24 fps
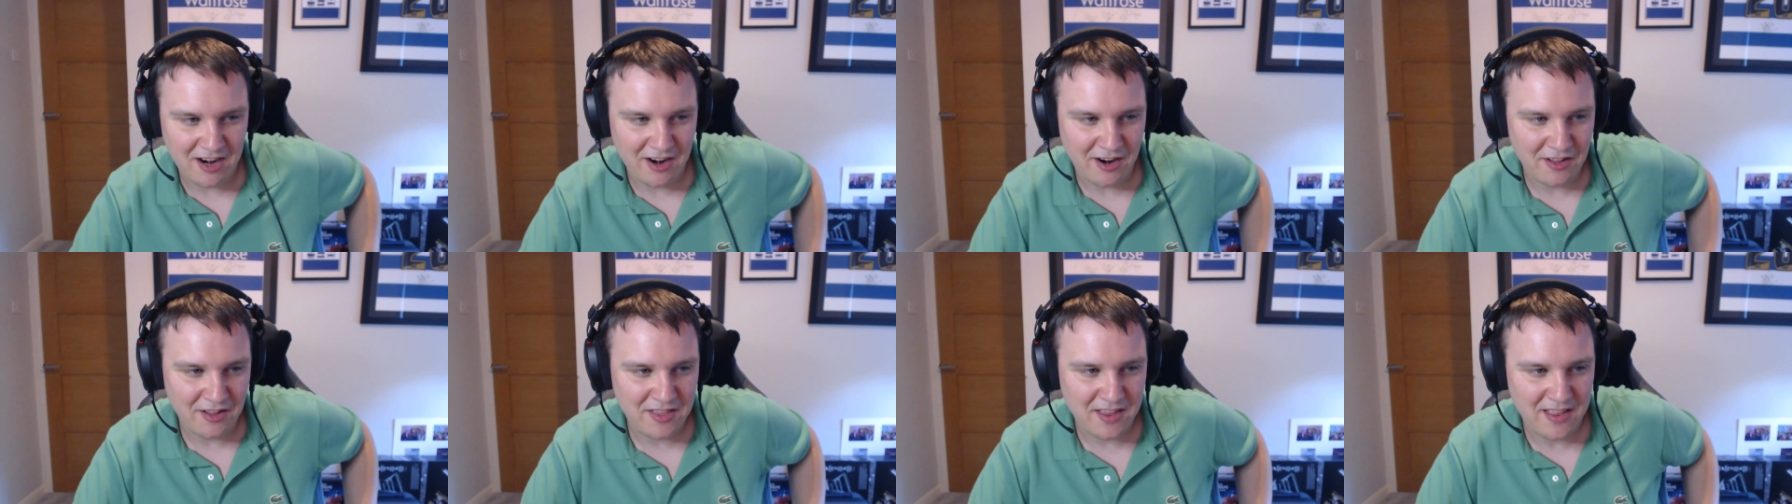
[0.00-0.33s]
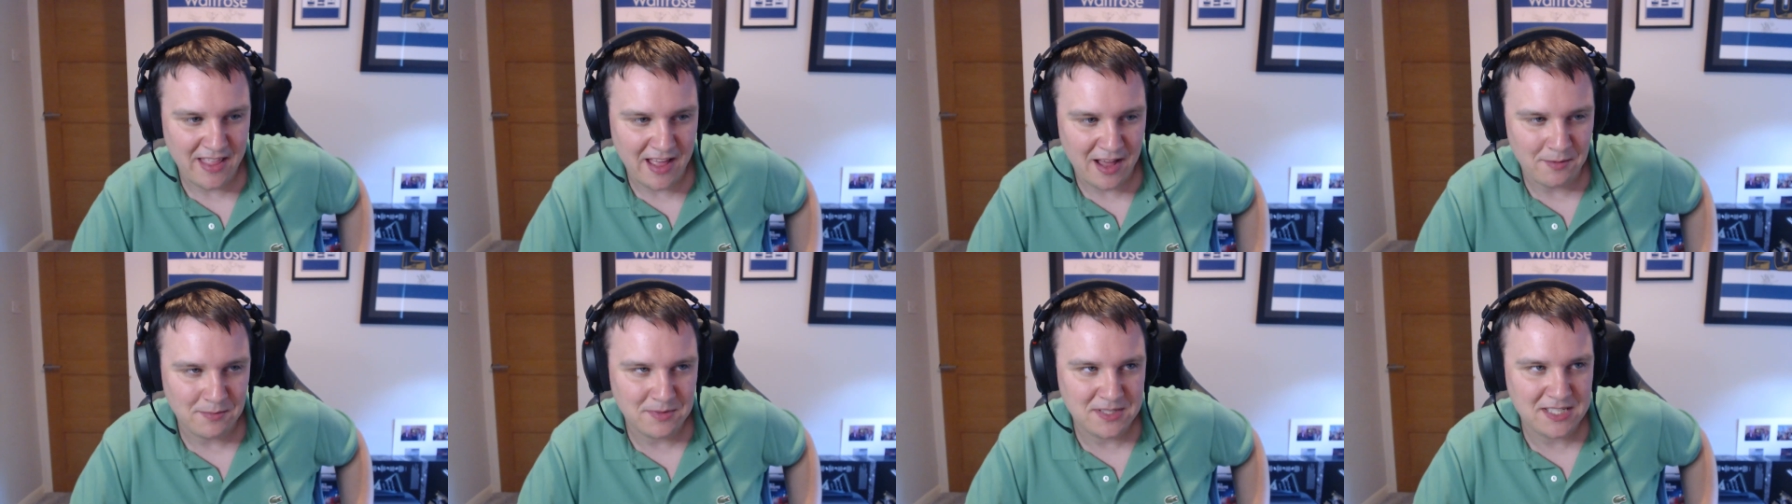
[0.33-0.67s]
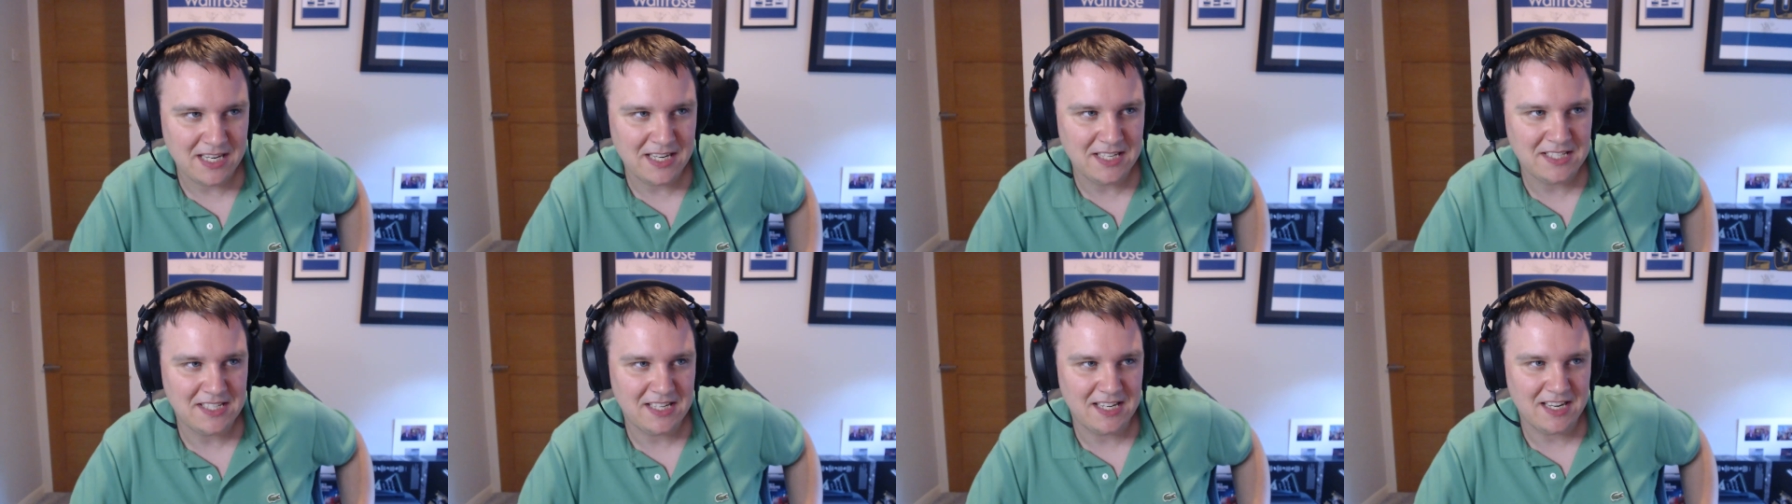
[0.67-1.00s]
and I think that
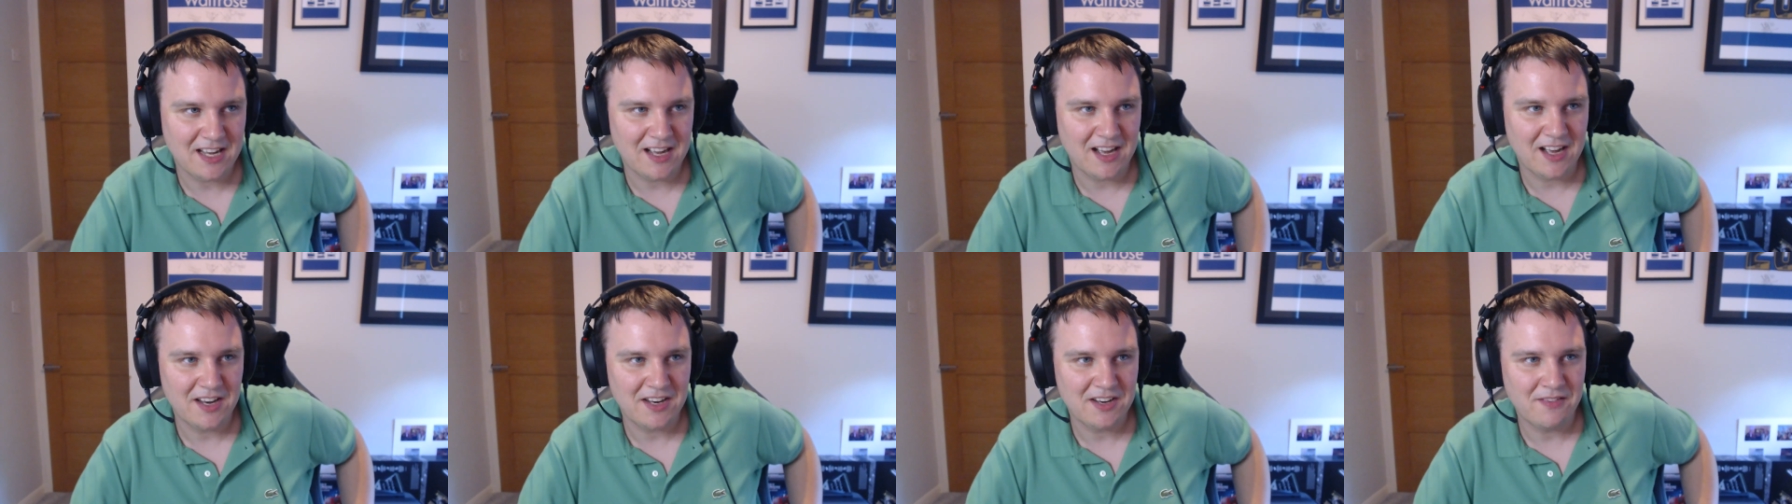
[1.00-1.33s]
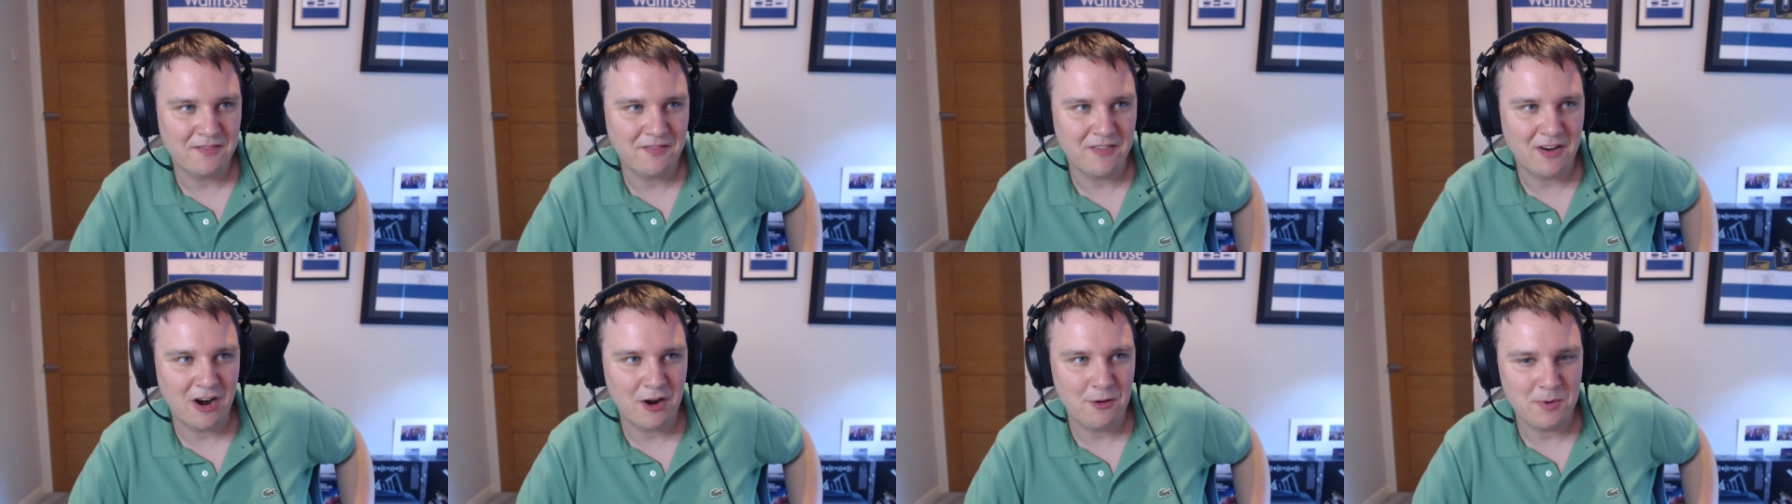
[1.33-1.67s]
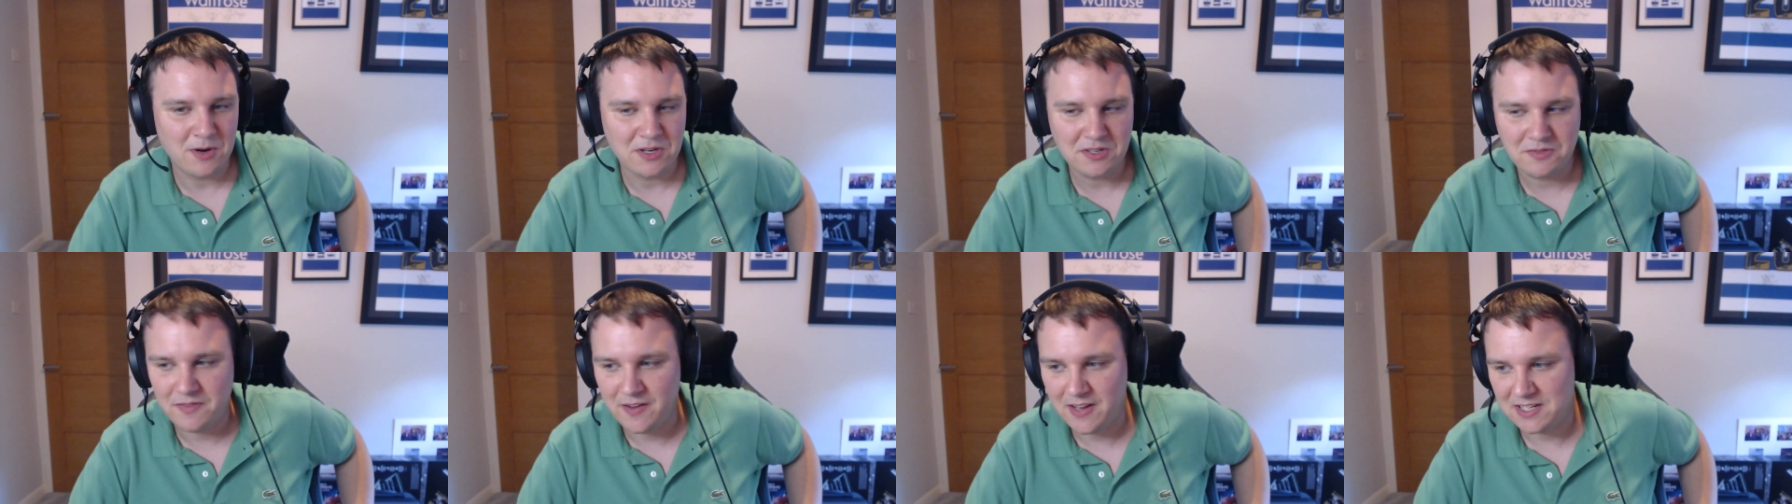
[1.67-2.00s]
Umtiti card very
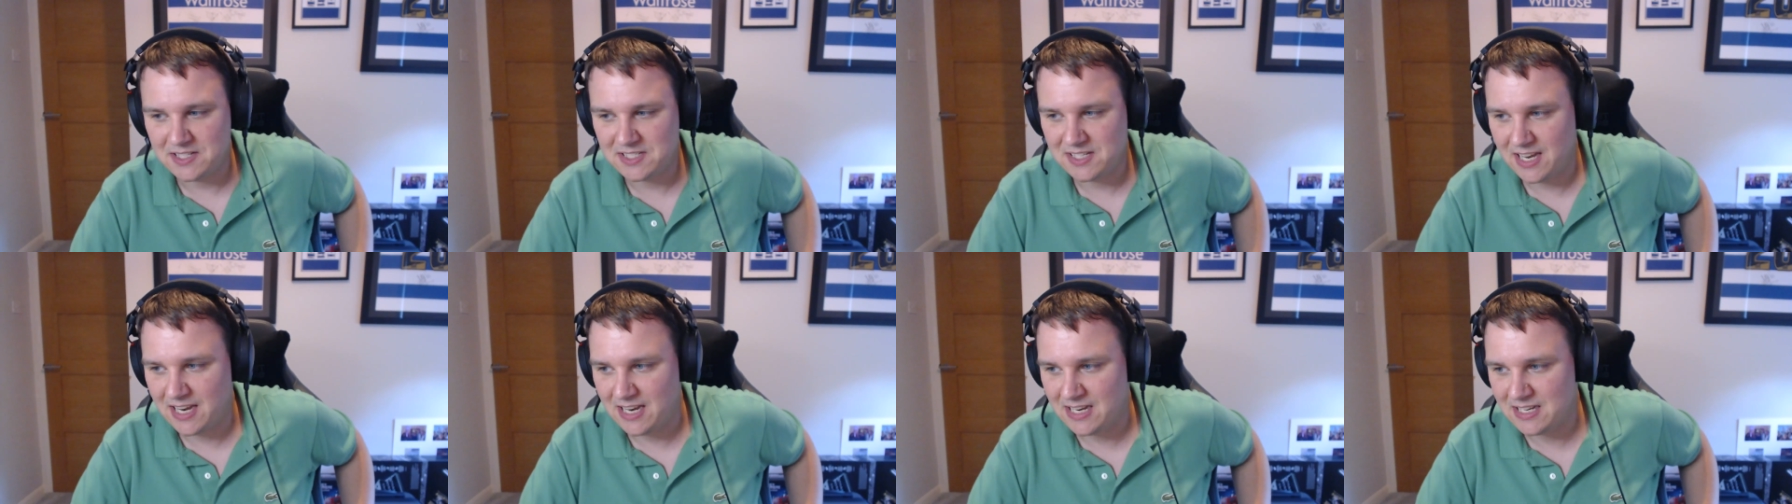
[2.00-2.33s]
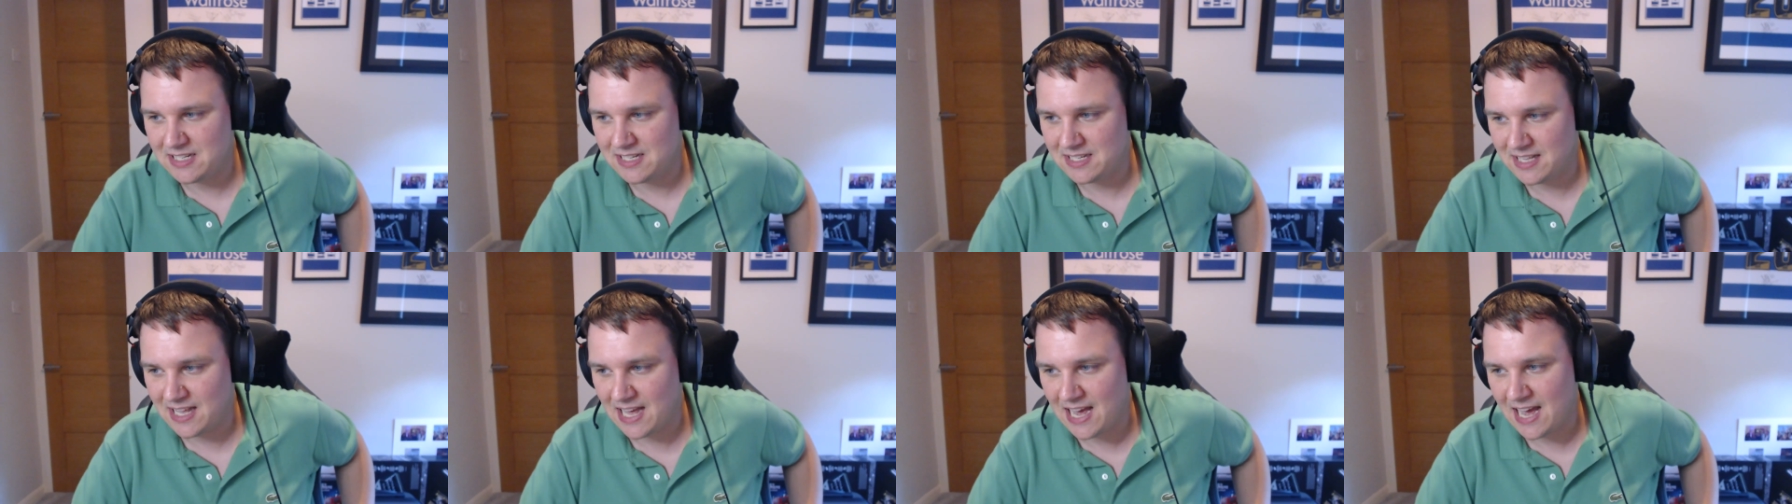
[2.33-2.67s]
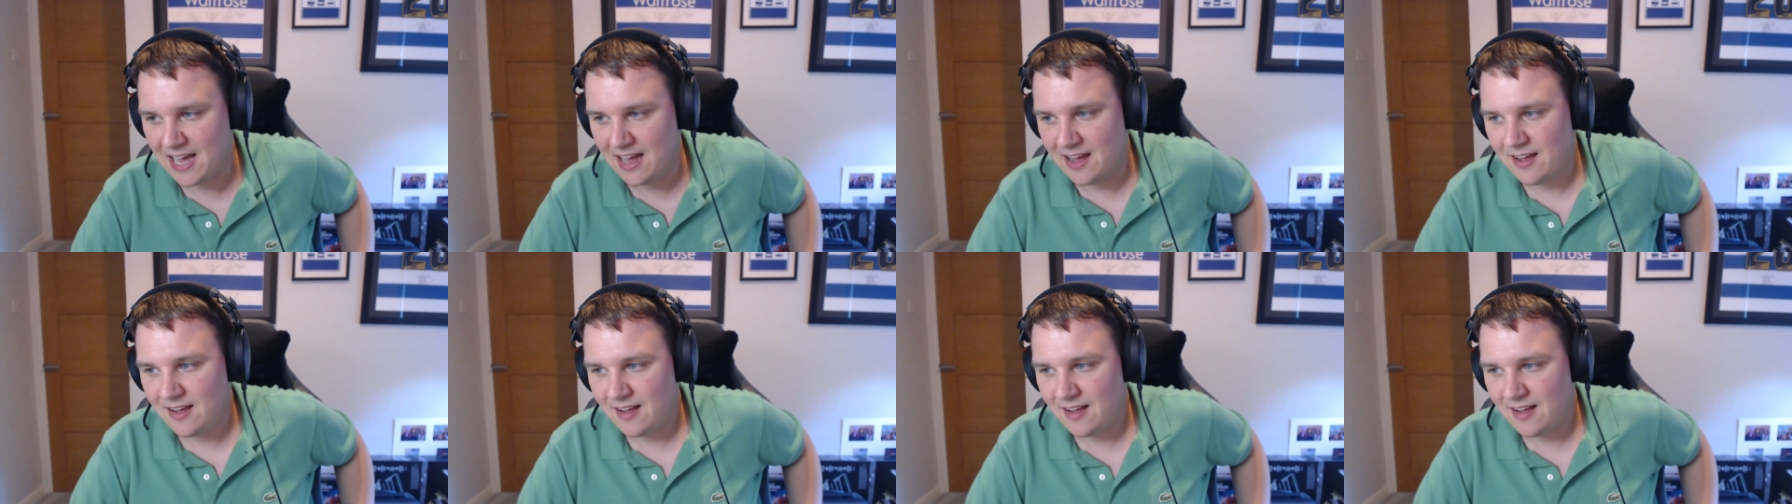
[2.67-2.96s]
much fits into that